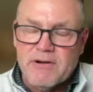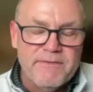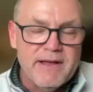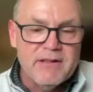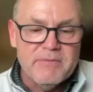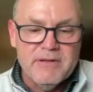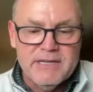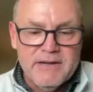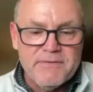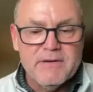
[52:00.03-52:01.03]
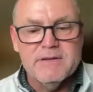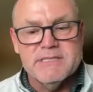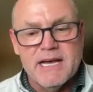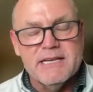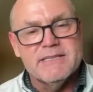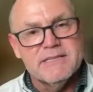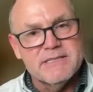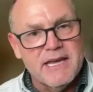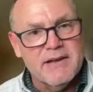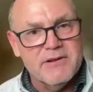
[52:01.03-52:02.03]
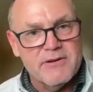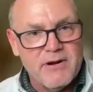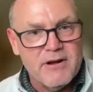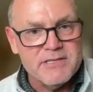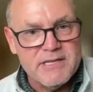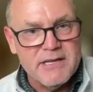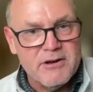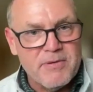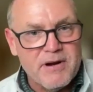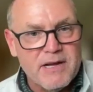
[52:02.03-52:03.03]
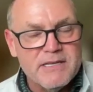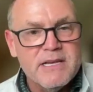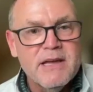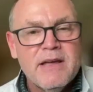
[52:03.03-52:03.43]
available at different size and scale across the enterprise.